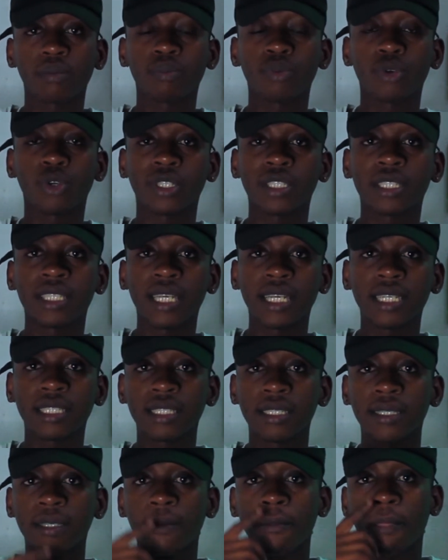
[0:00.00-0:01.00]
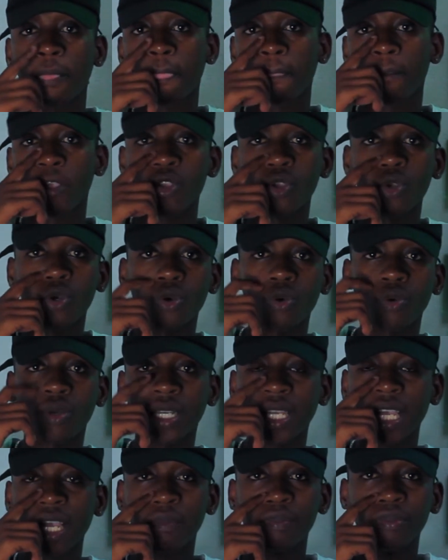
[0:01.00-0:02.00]
protecting your
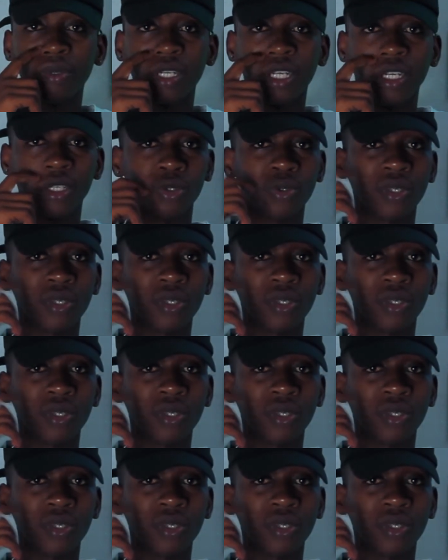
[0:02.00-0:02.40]
capital.